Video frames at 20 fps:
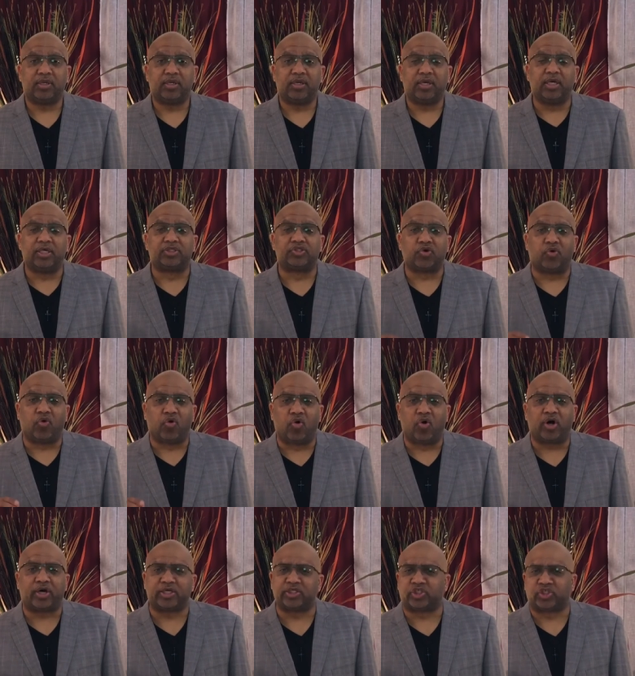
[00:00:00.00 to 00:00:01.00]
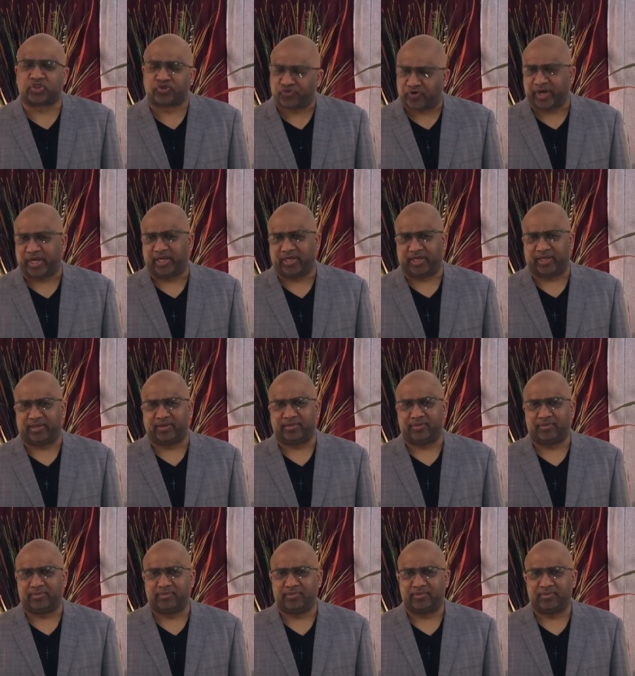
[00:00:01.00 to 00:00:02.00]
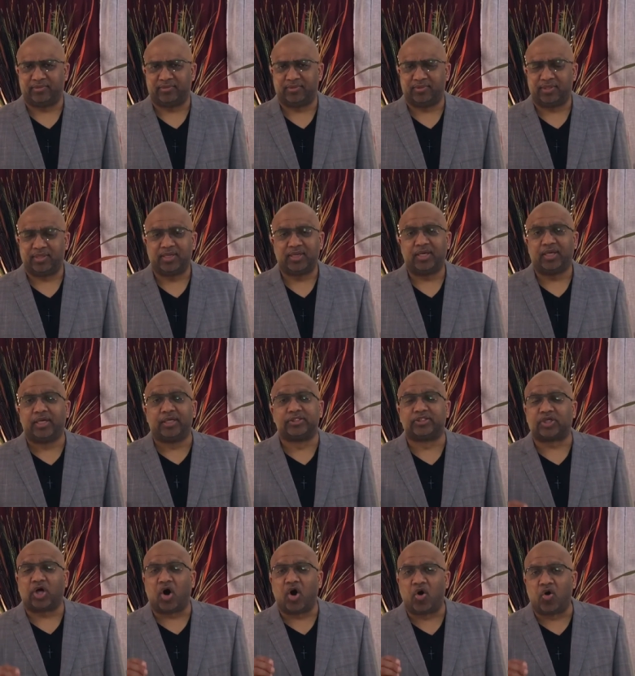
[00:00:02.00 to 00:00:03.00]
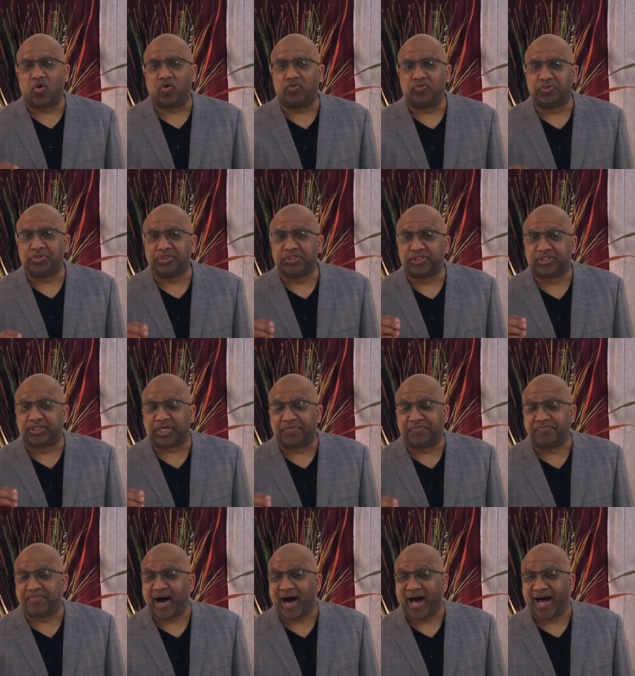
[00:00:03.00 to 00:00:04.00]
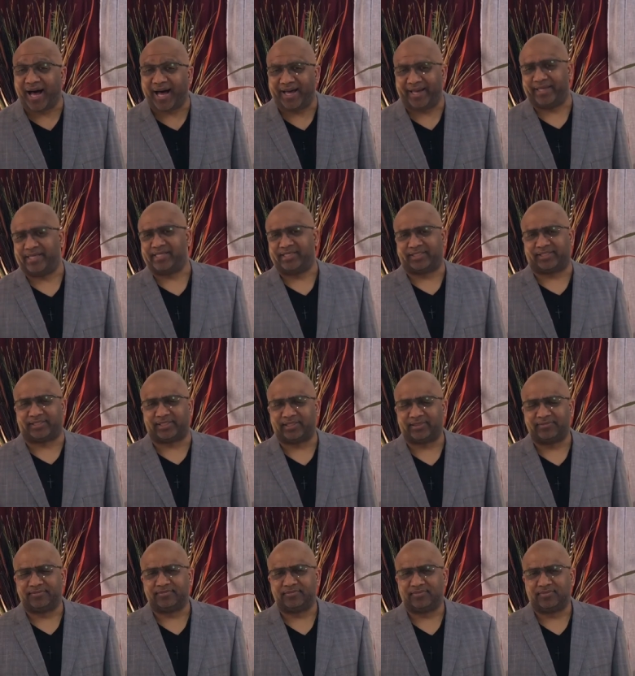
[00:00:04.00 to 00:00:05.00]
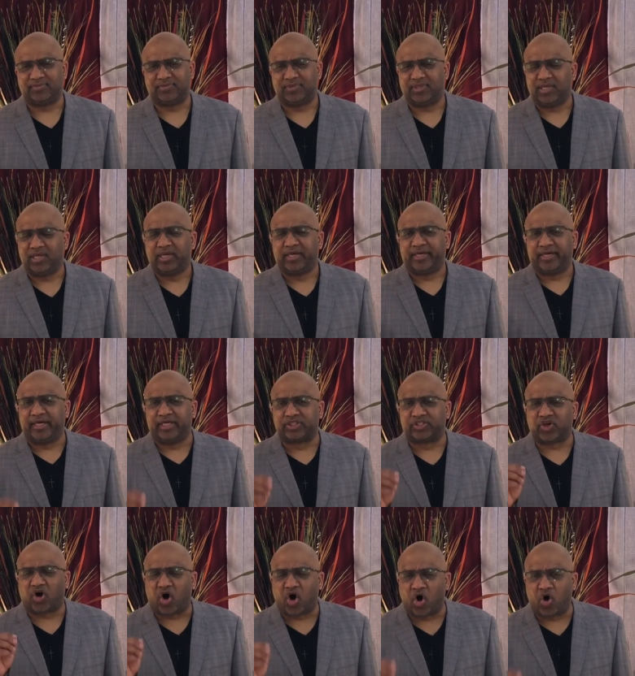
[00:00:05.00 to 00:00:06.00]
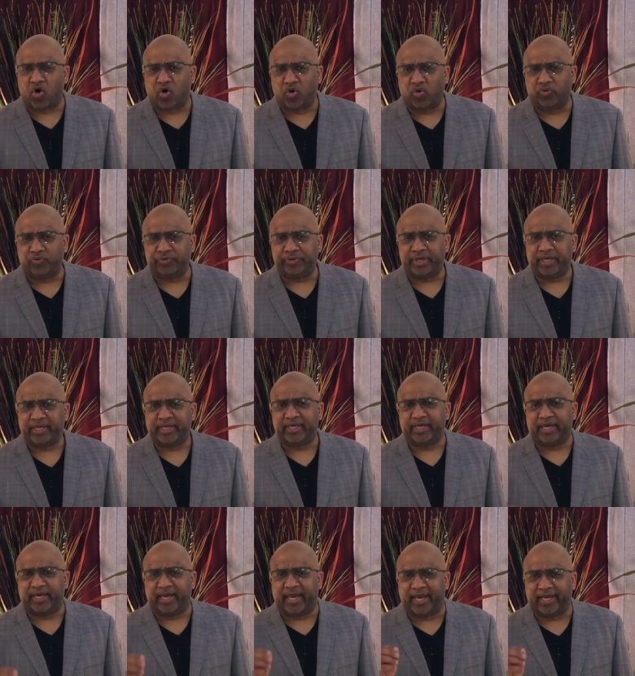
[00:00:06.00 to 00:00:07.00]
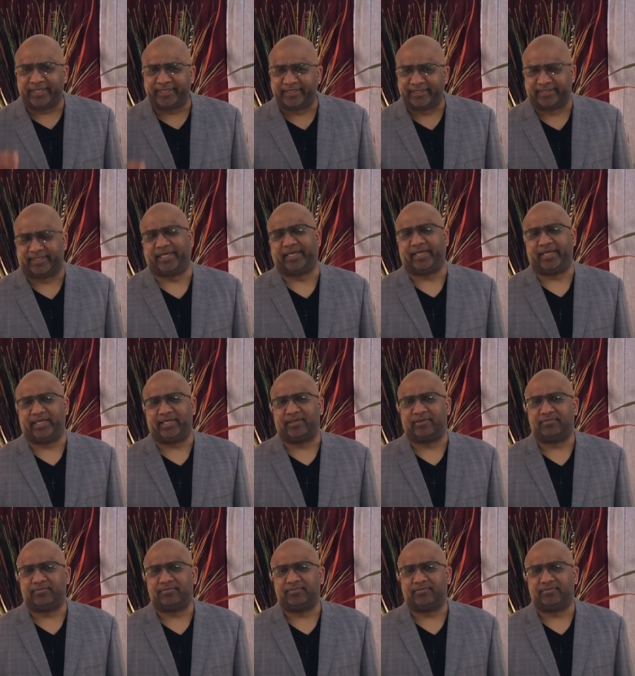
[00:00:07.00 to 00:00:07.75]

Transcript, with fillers: is orchestrating his own demise, his own ending.